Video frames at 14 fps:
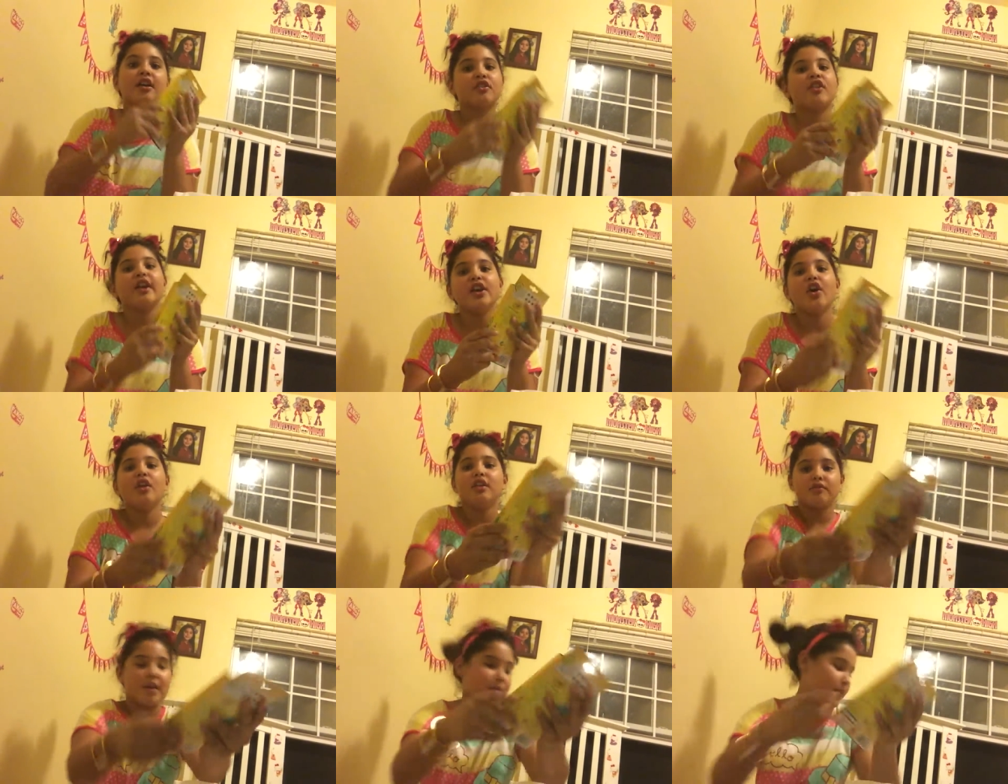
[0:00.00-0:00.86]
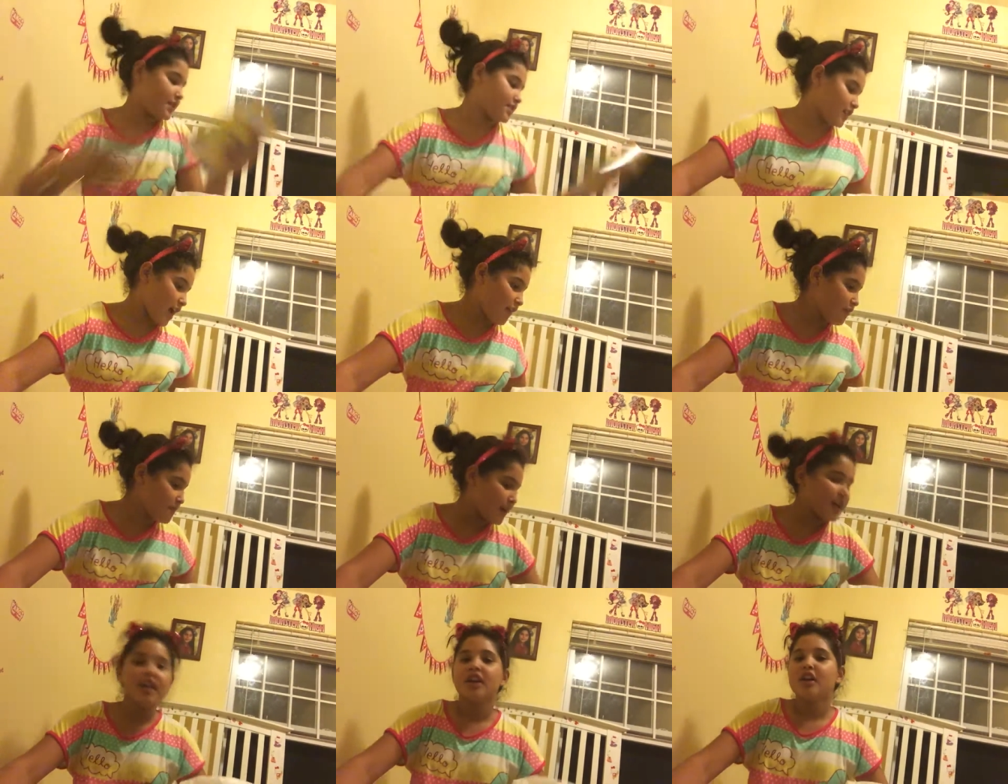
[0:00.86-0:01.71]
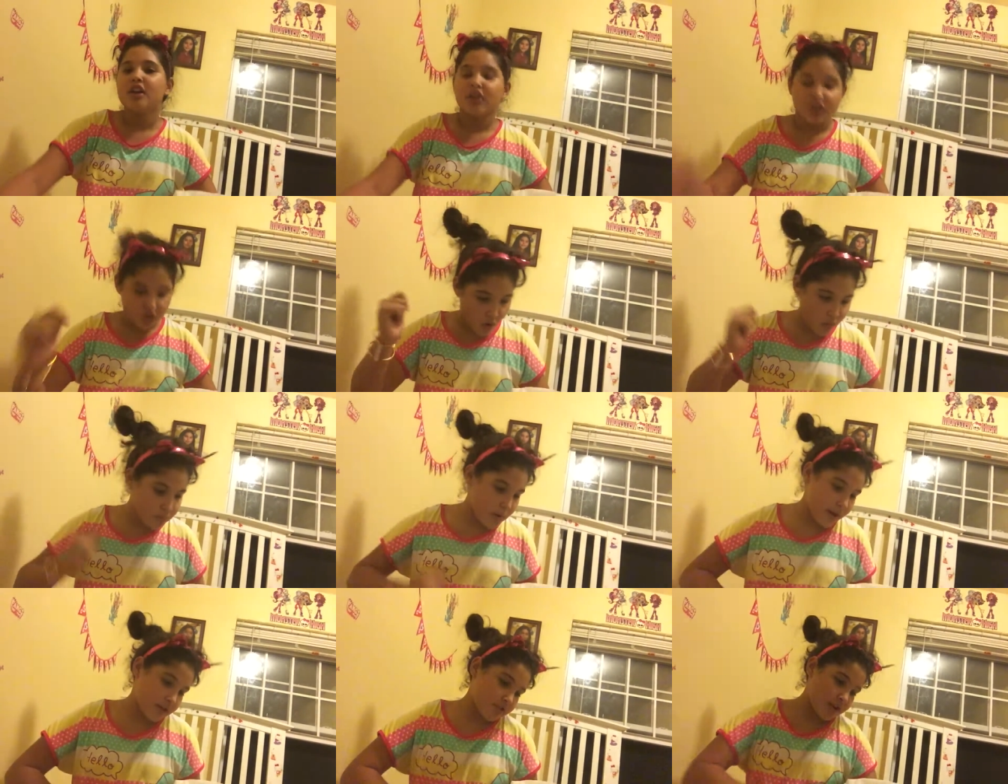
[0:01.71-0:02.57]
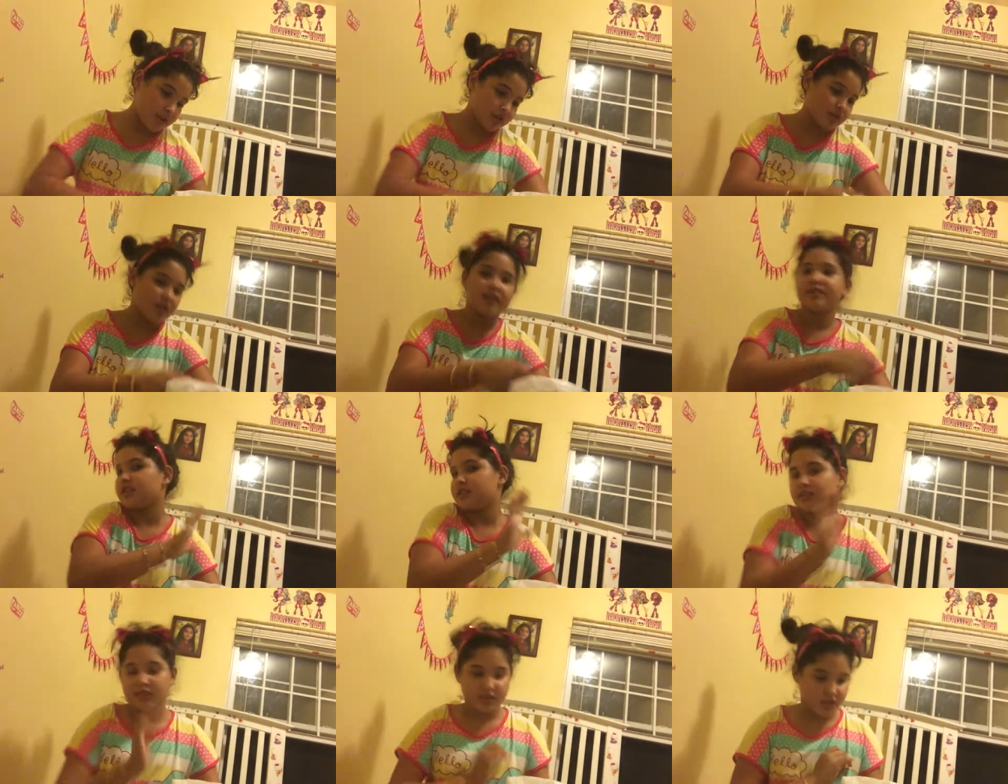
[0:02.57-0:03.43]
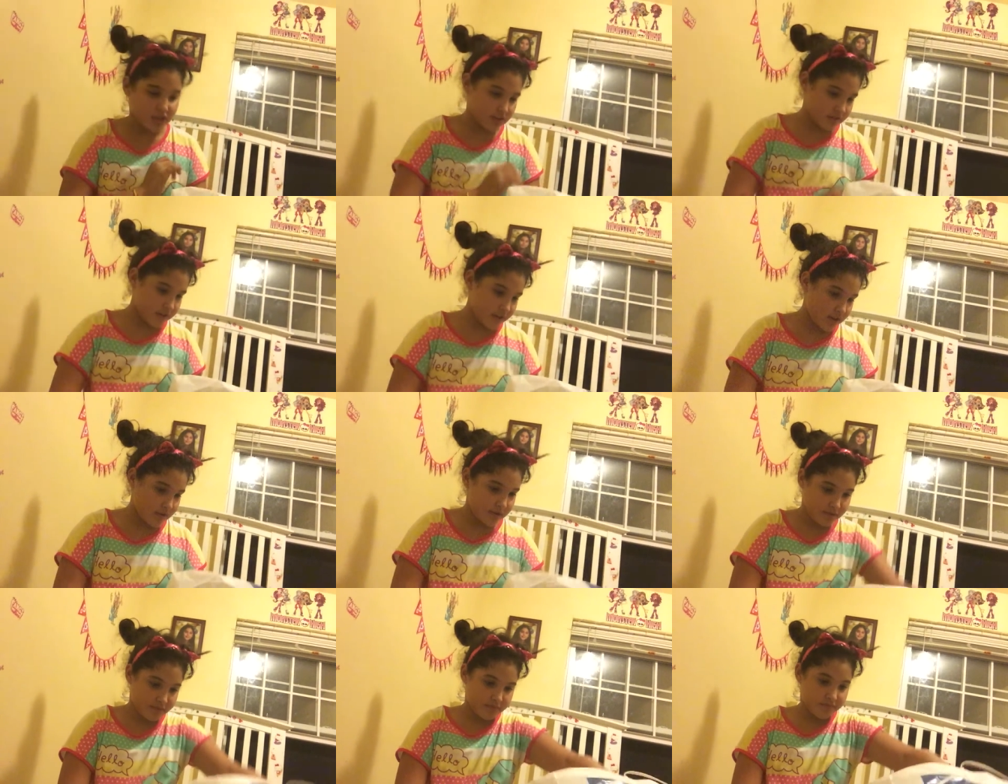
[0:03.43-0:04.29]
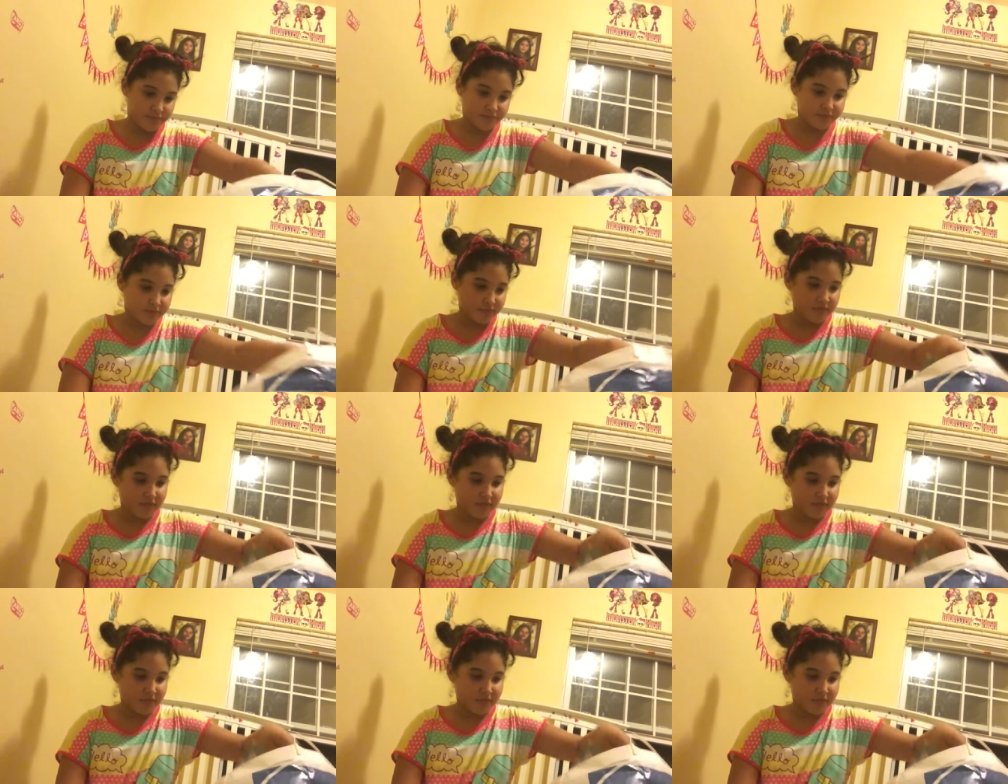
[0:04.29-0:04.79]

Crayola recommends. Everybody go buy Crayola crowns just Crayola.